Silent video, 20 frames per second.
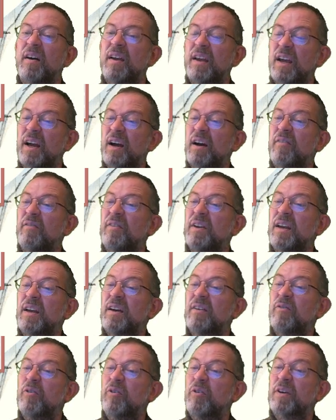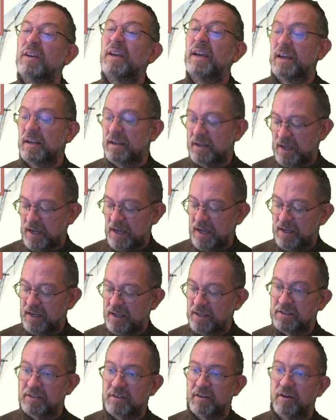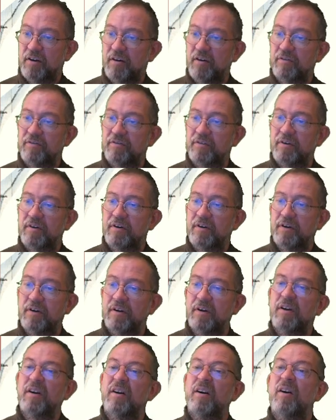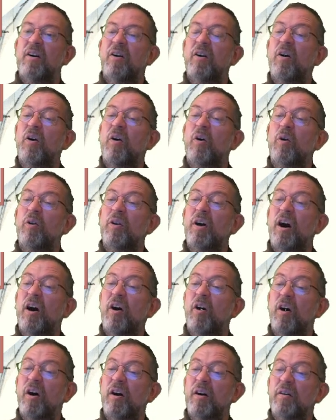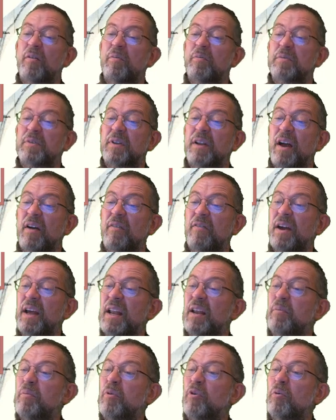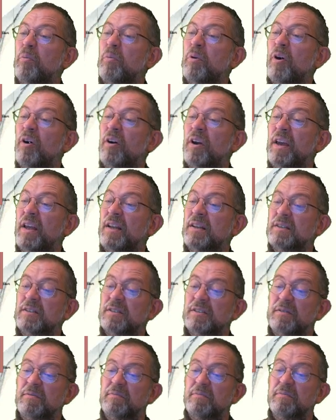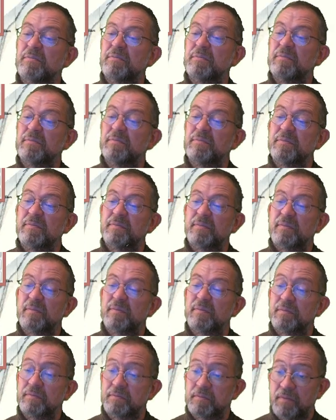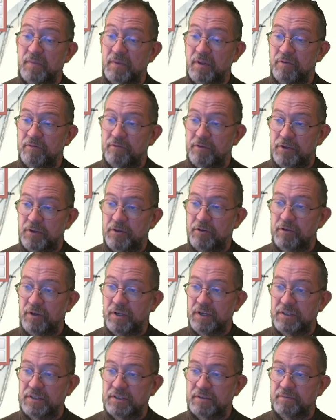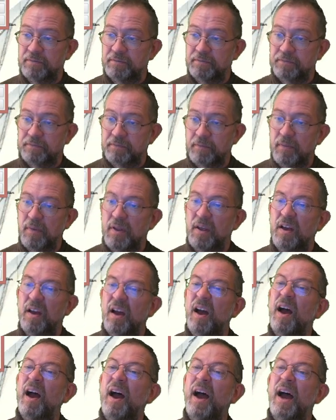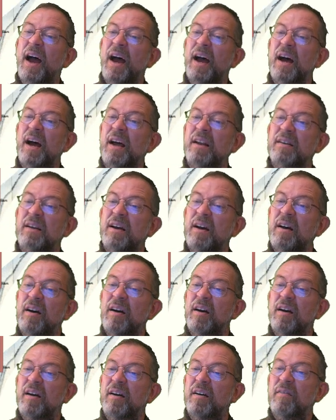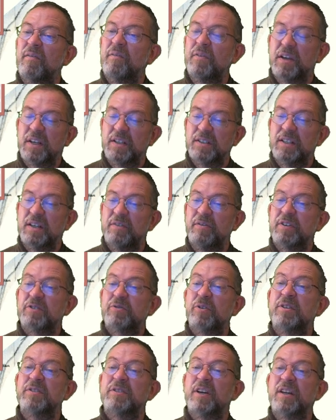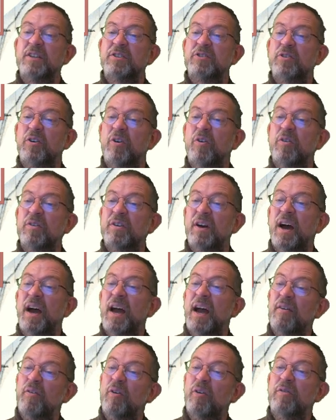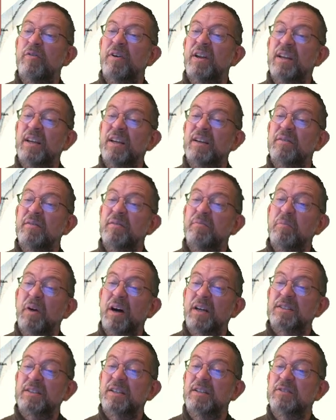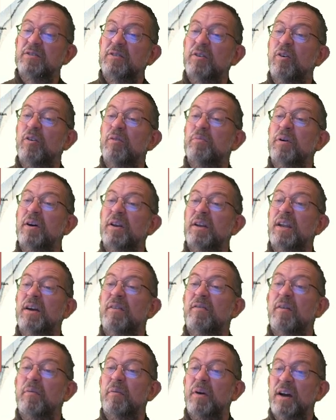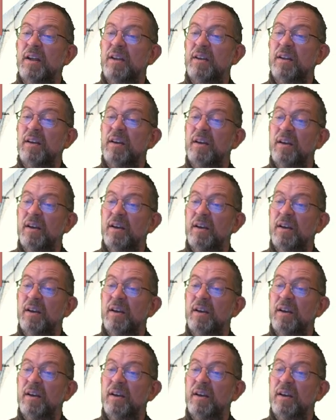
Here we will get a list of all our available plugins for QGIS and we can see which ones are installed. I have already mask installed but never mind.